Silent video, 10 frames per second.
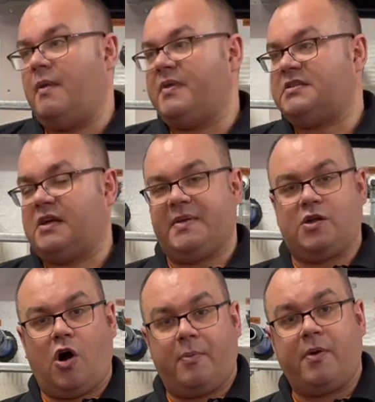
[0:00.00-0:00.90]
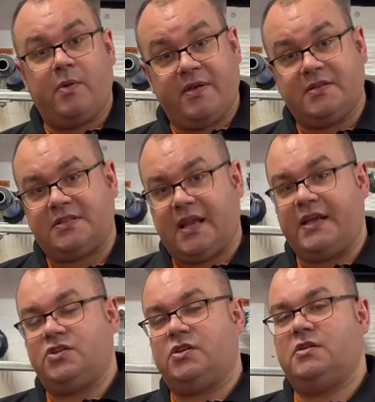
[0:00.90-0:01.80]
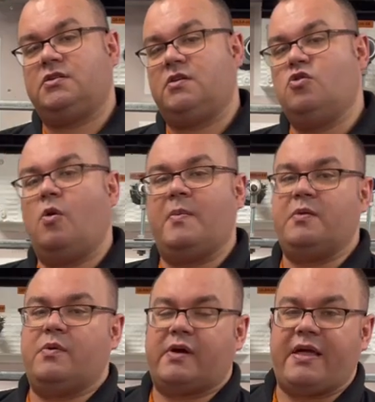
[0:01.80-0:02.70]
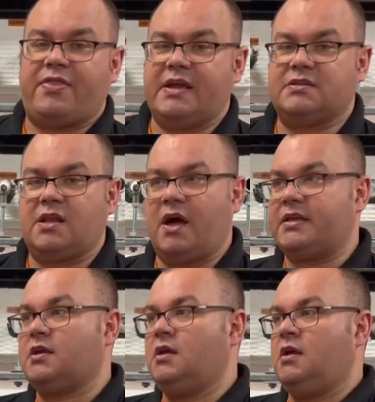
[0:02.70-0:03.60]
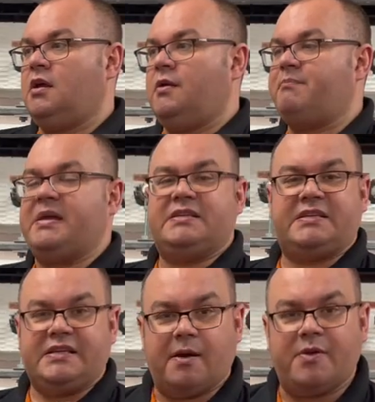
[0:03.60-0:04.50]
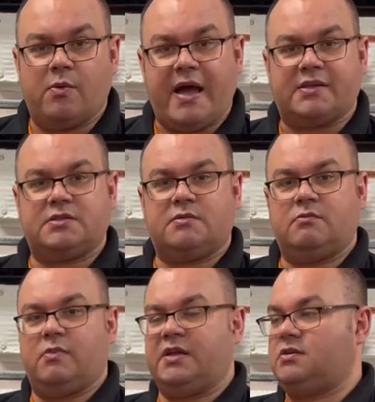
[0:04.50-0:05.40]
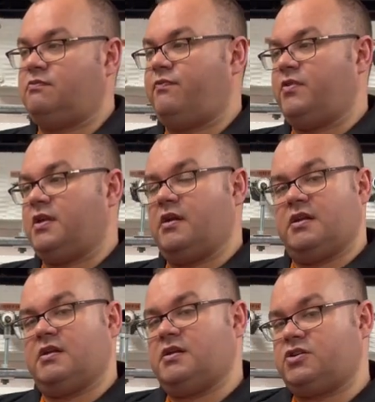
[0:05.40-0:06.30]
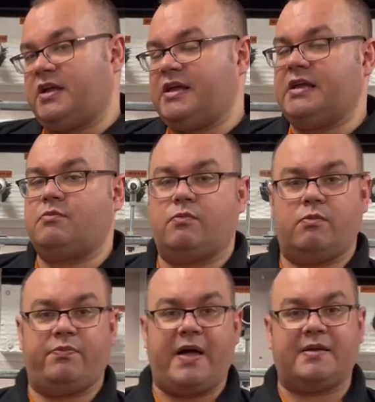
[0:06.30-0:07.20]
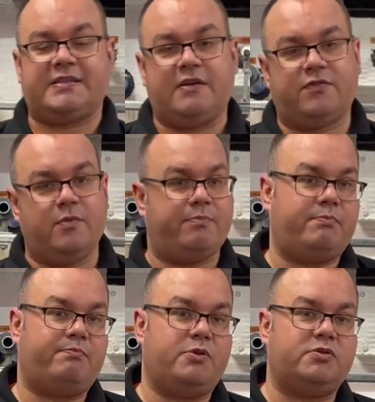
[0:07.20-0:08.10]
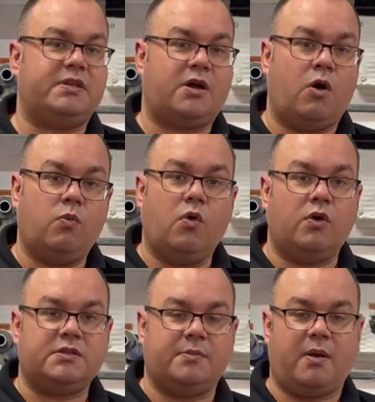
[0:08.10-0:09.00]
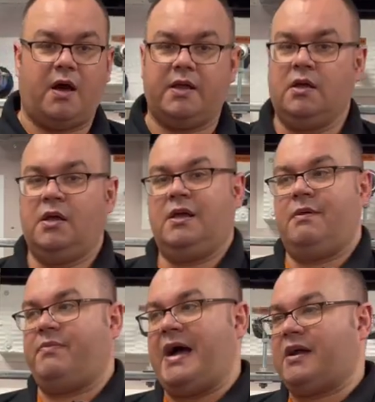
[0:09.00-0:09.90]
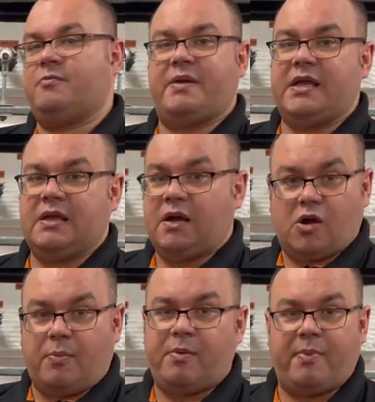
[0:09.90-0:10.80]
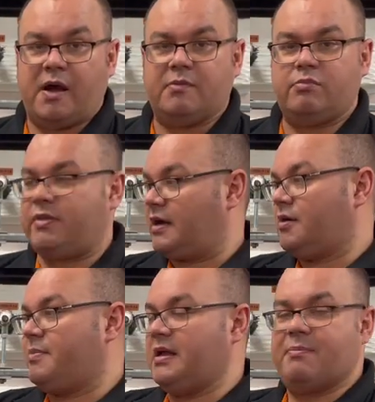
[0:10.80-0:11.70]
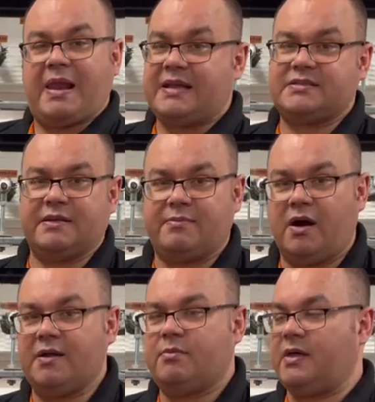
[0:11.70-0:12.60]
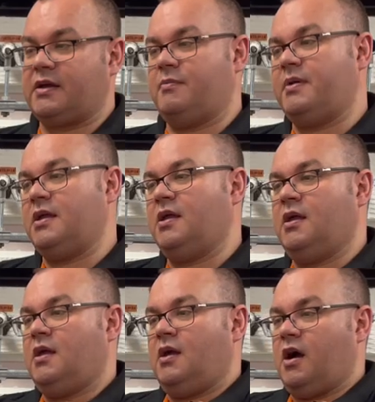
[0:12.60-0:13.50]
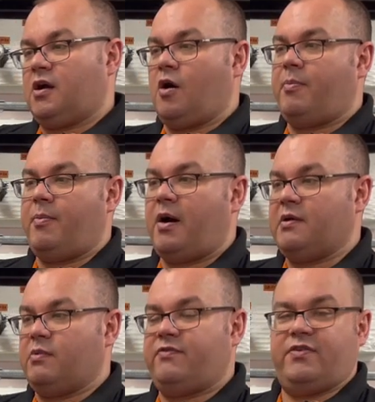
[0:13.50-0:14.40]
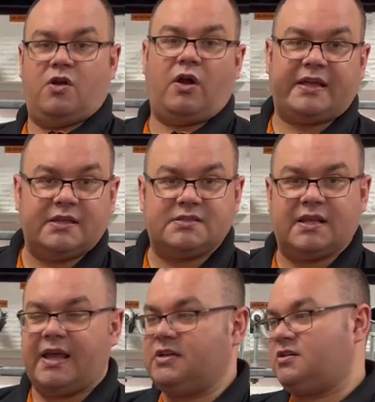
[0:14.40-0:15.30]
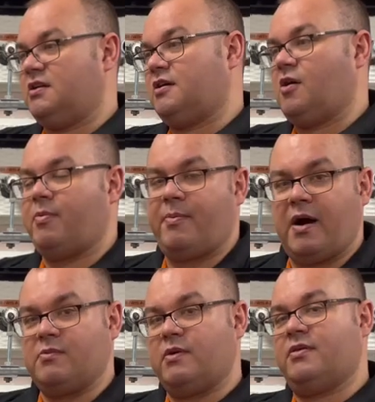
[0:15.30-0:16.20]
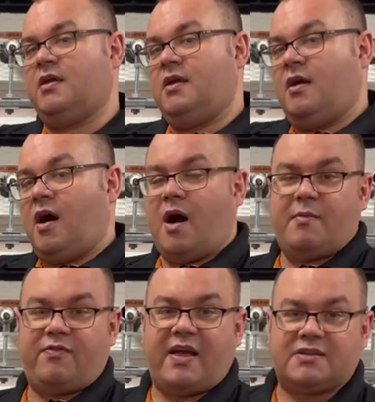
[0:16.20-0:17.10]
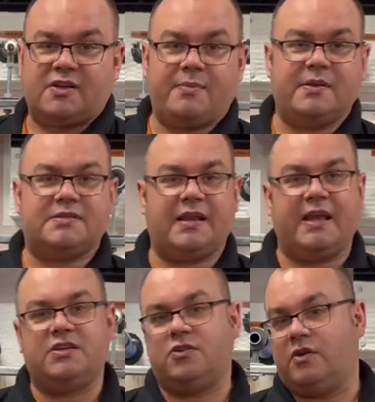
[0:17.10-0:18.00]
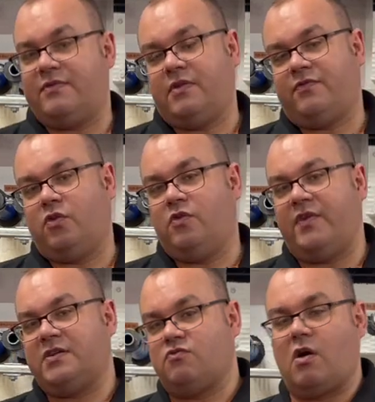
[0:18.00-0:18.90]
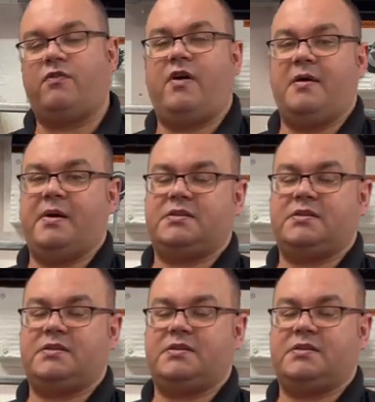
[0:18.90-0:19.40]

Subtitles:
Is it going to be copper with insulation? So normally we'll get things like BCWS, which for the uninitiated, that stands for boosted cold water supply. That could be a copper pipe, that could be a plastic pipe, that could be a copper pipe with phenolic insulation, a copper pipe with Armorflex type insulation, or even foil-faced rock fibre.